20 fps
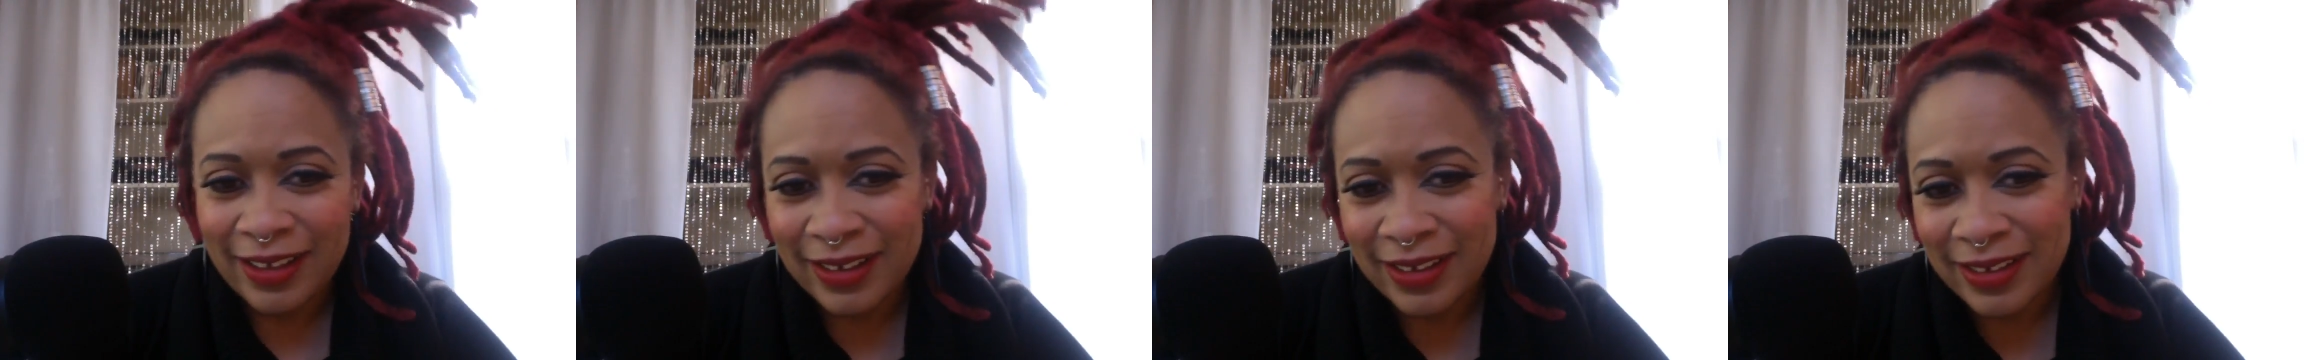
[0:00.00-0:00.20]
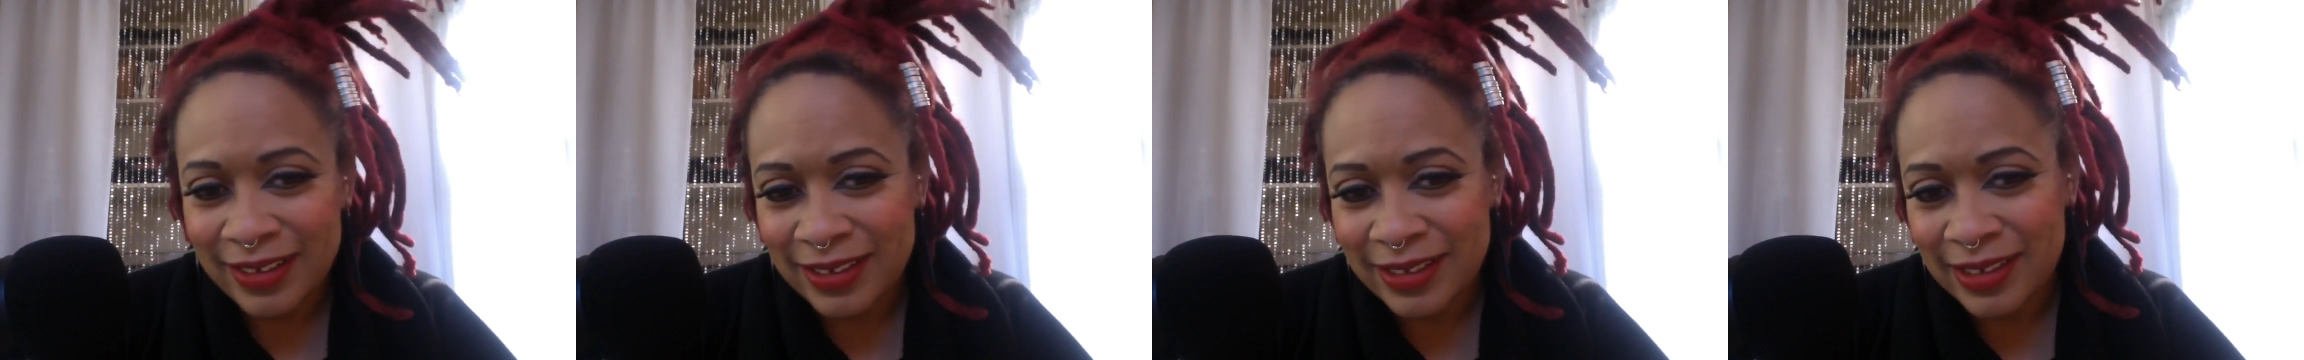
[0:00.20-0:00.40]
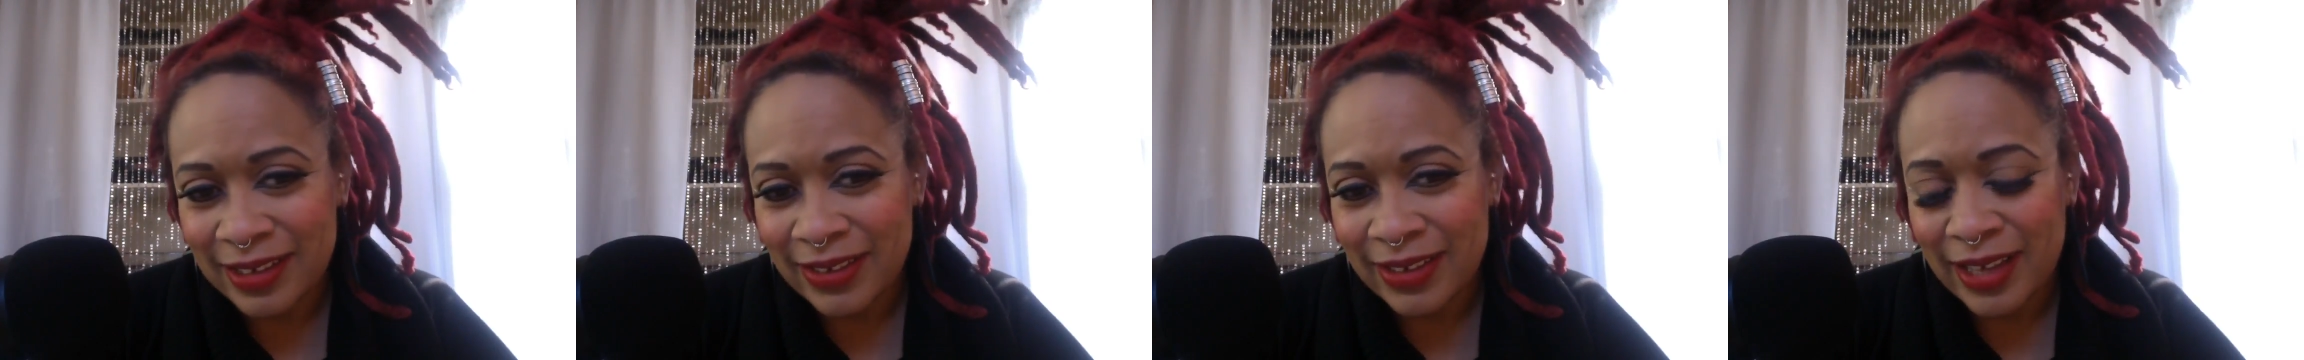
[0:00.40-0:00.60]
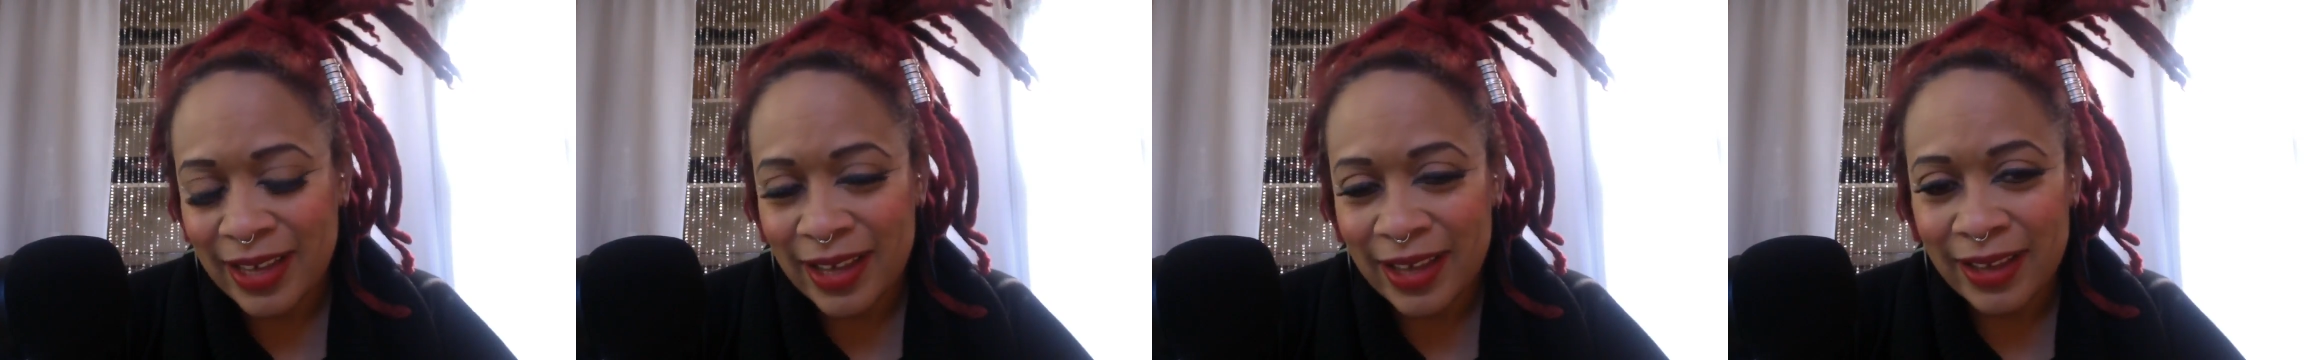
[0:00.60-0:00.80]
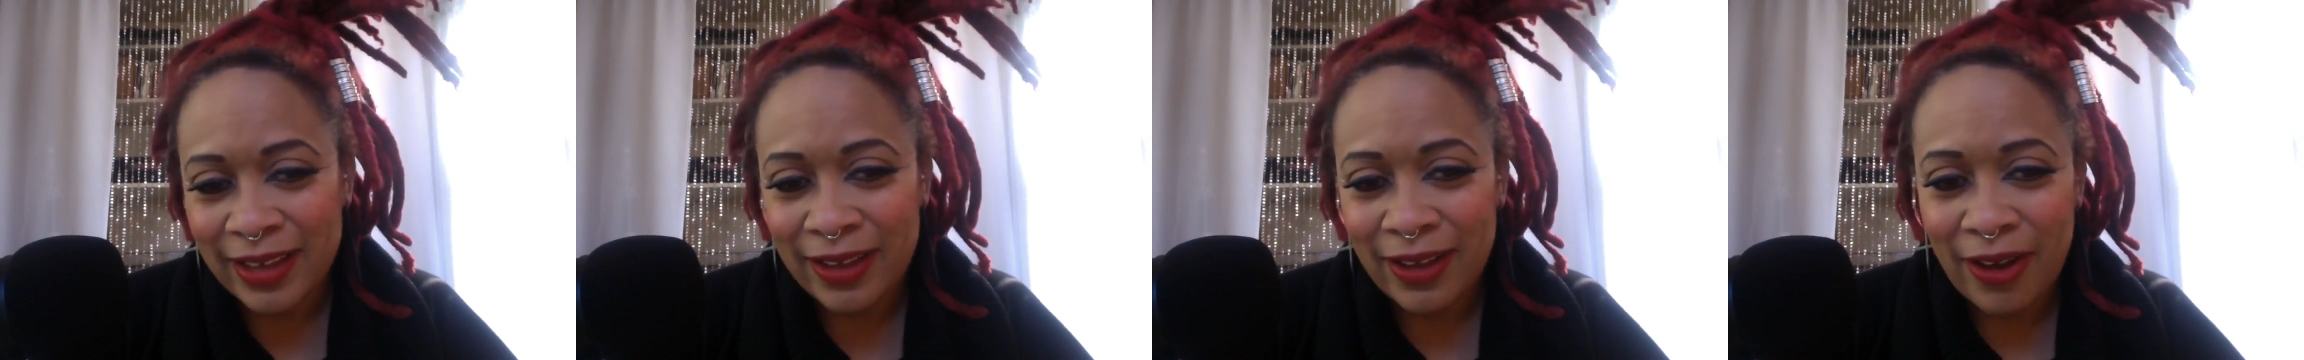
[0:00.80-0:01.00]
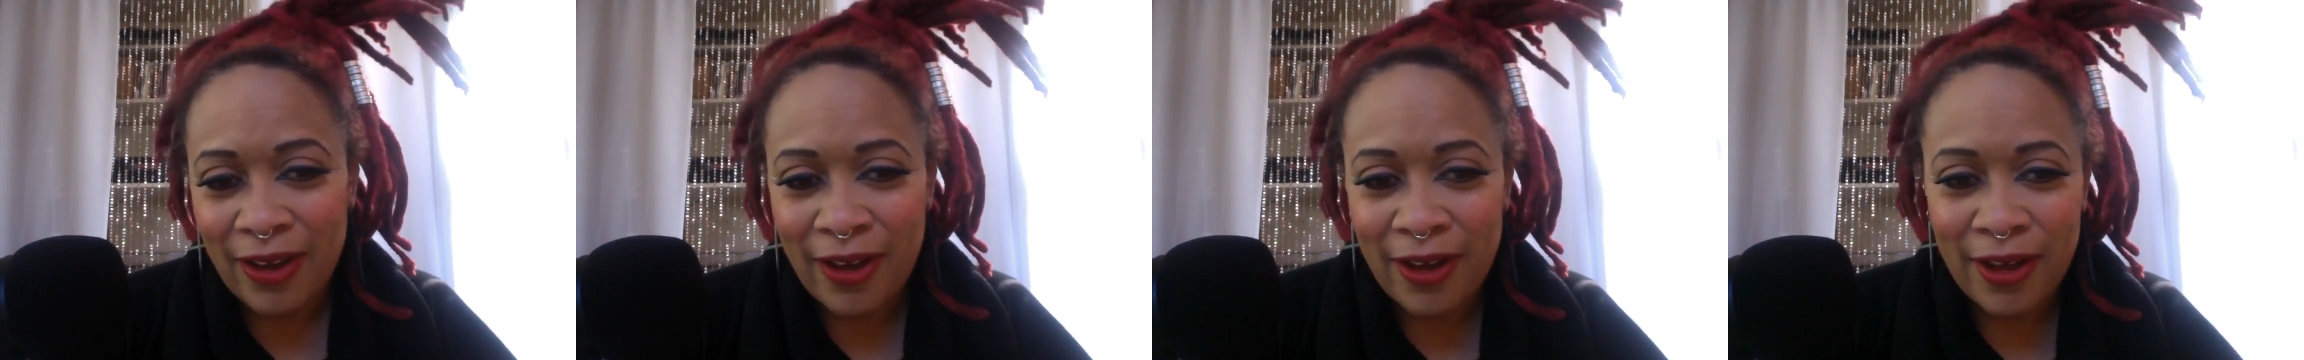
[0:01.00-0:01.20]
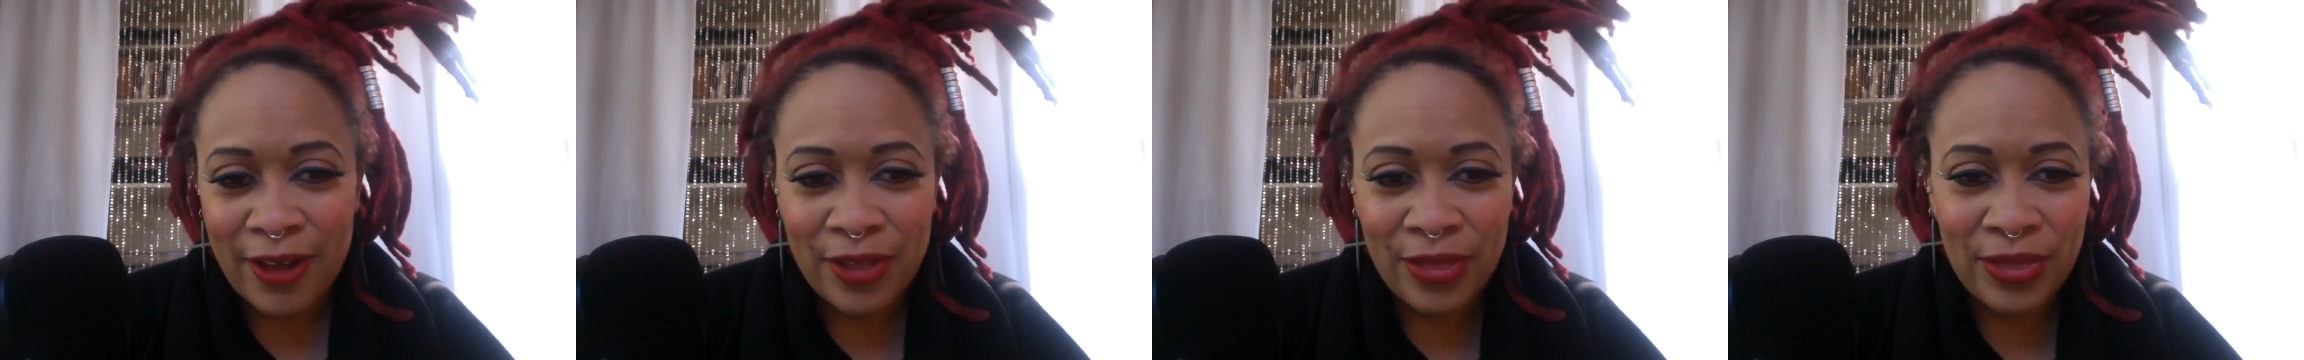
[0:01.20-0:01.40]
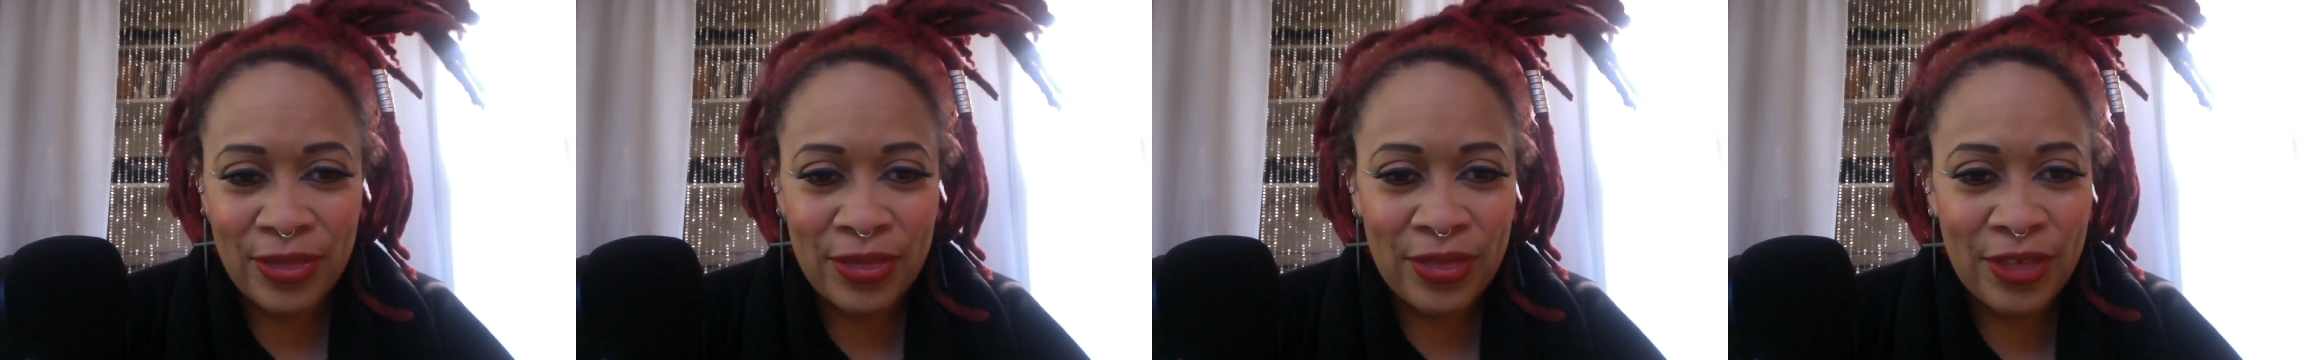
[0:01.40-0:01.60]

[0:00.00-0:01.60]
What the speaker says: So yeah, goth.